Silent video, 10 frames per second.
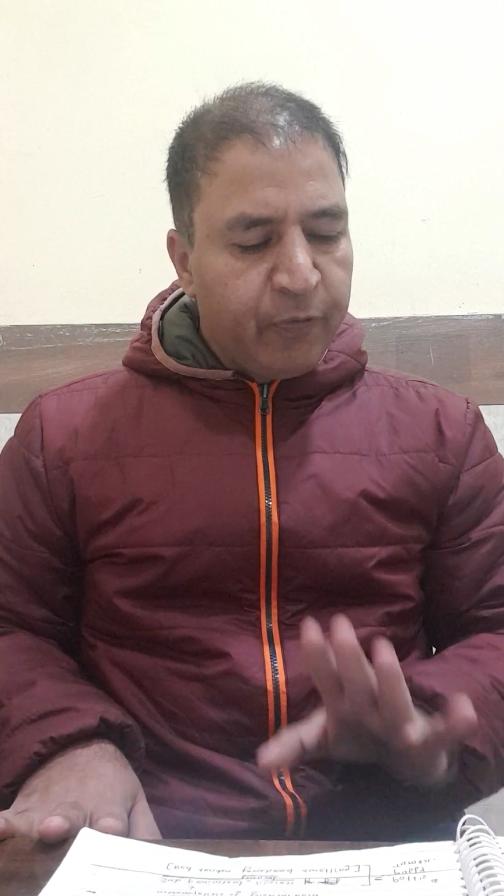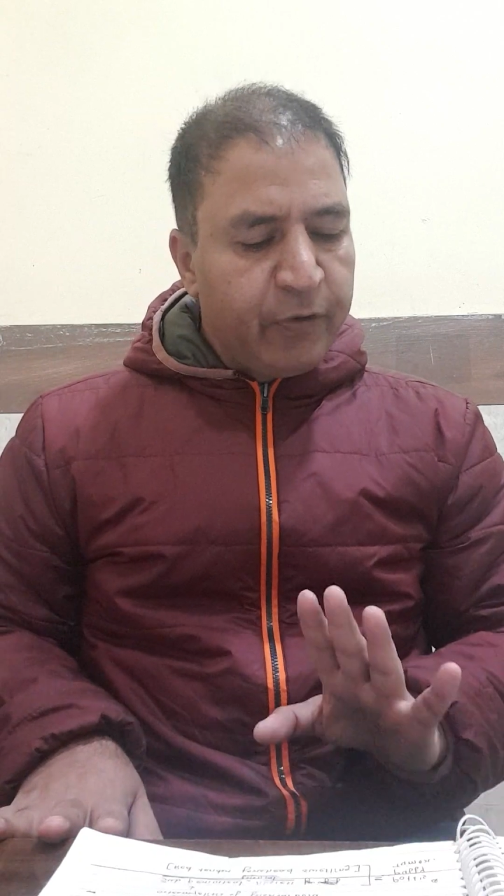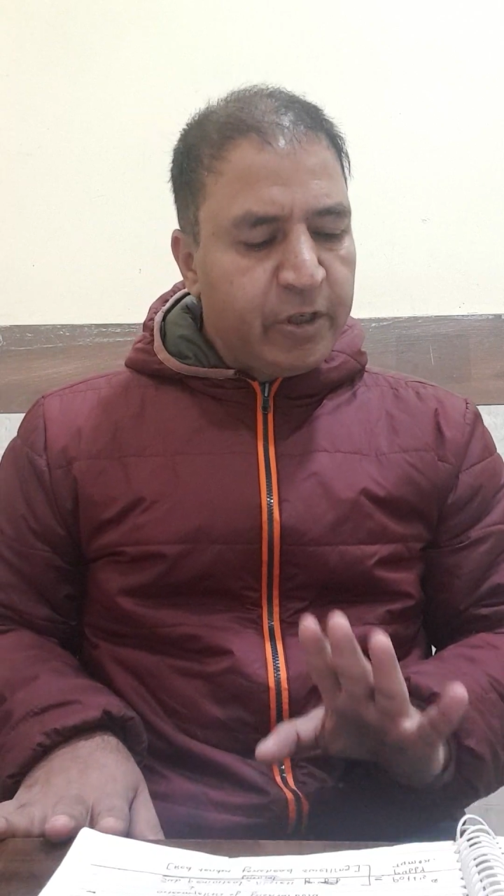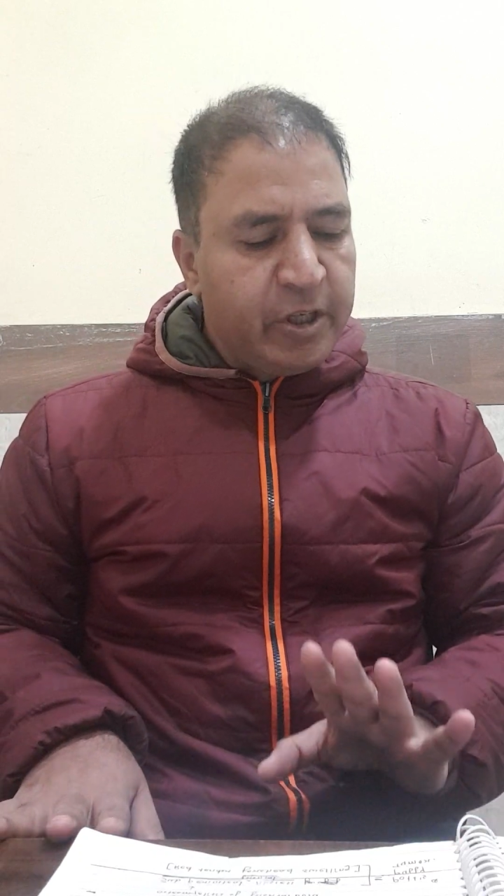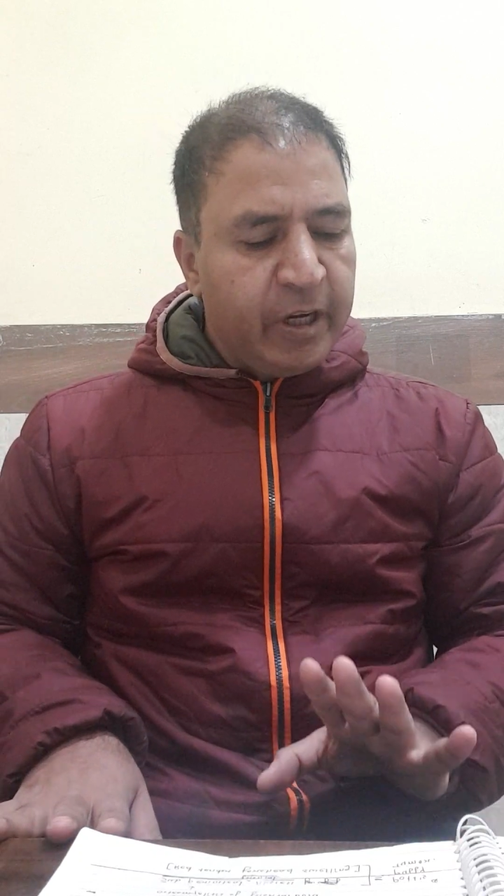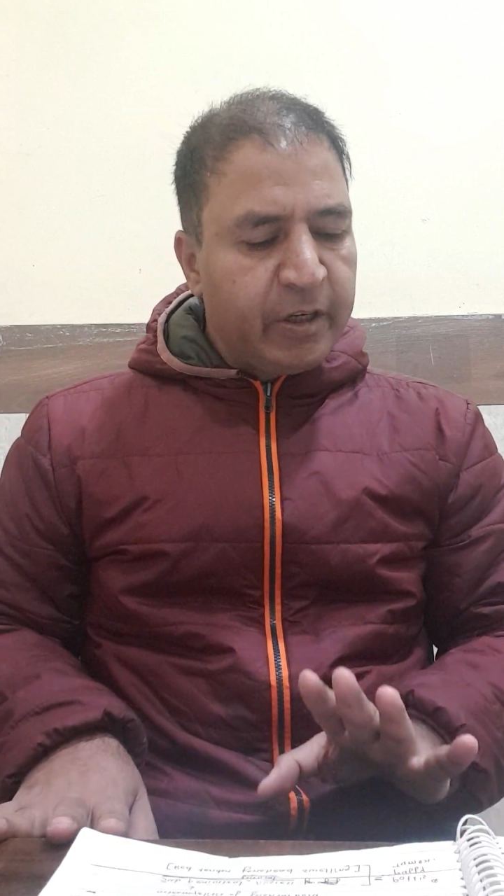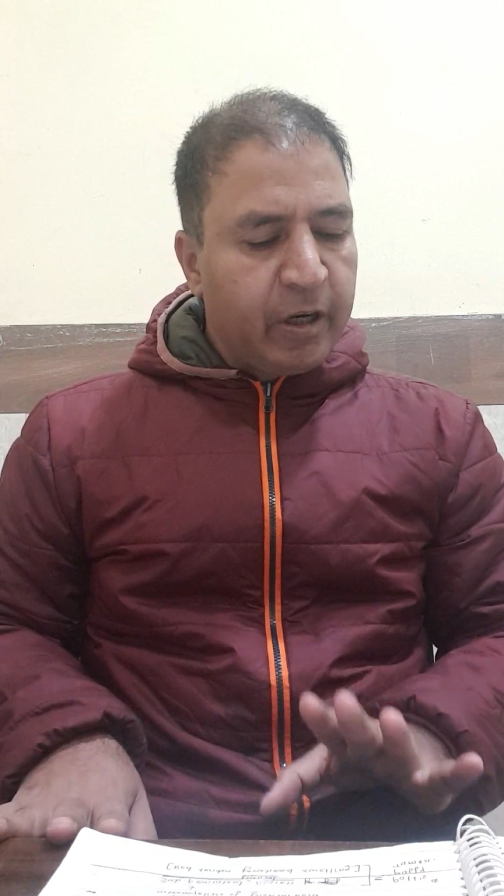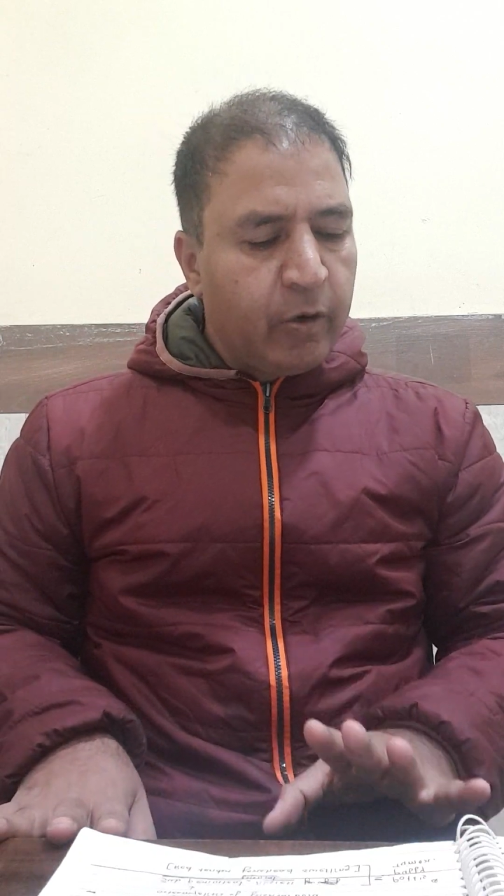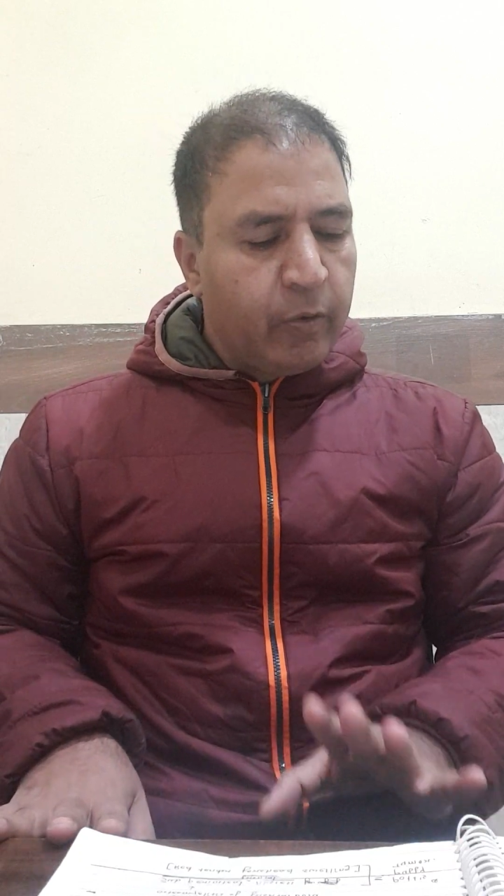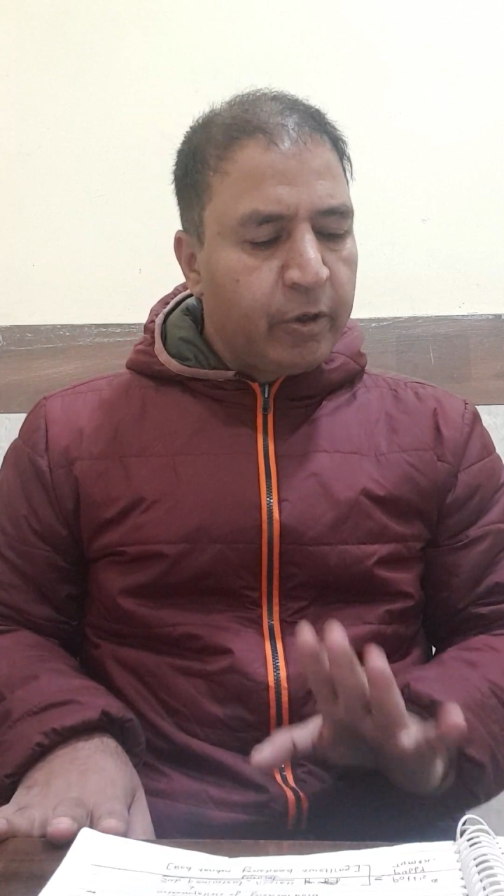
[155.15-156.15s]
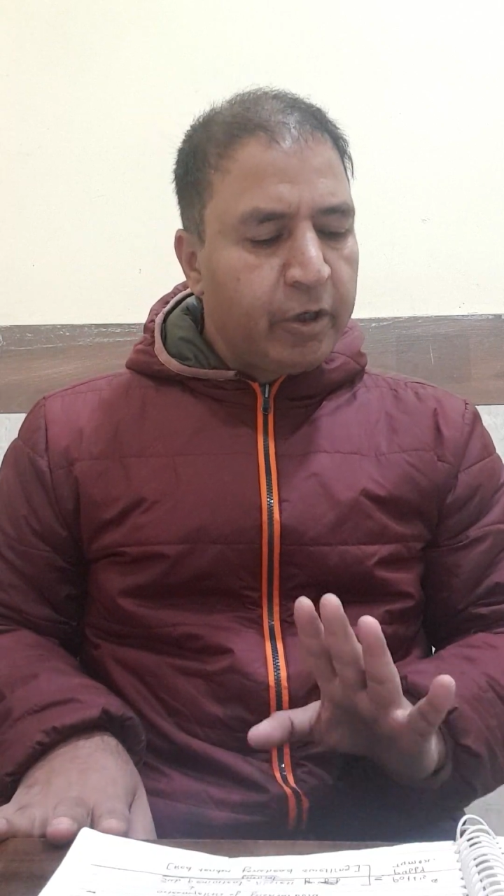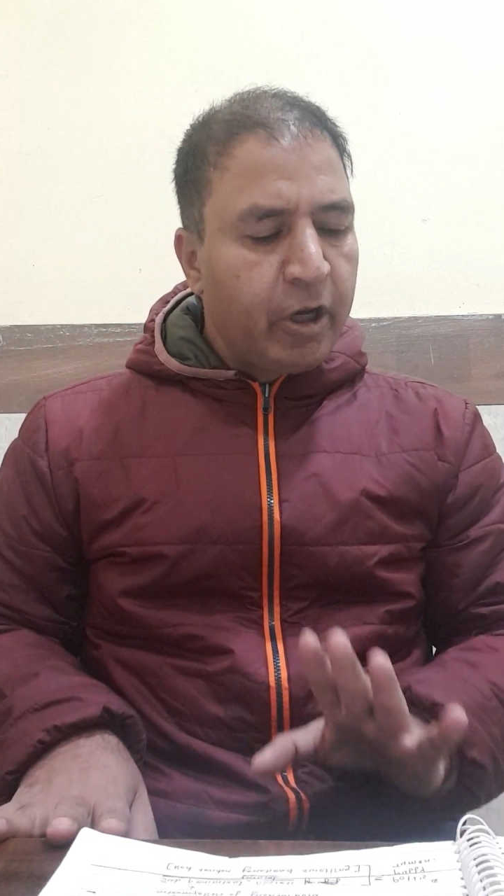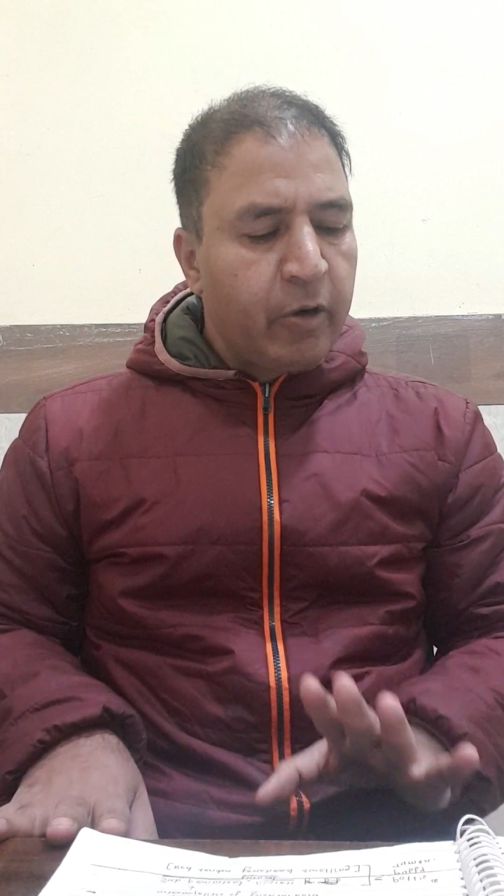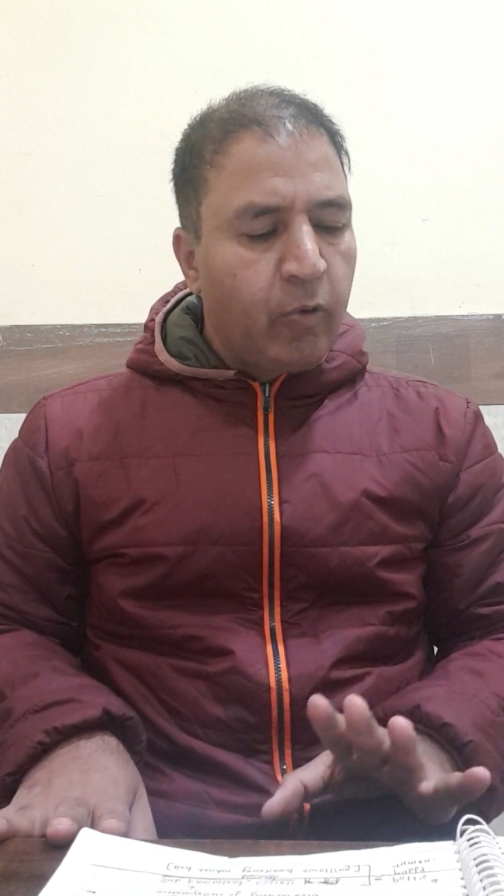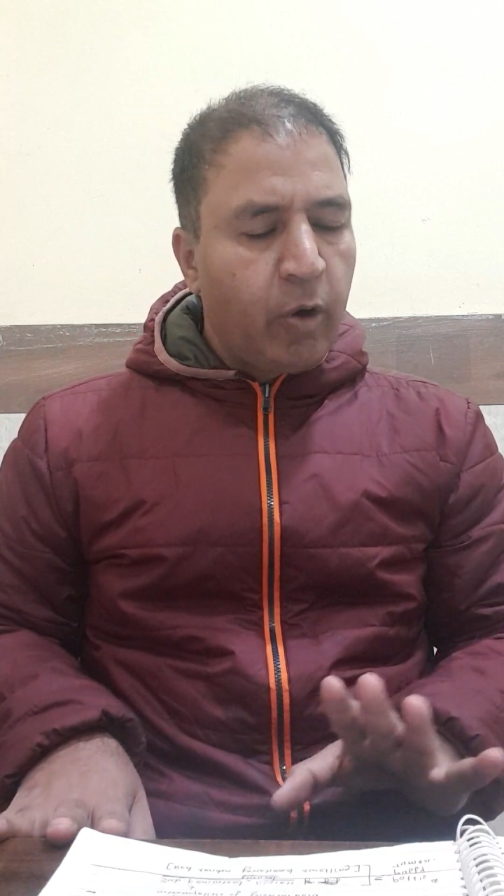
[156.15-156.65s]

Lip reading: Vidian nerve, nerve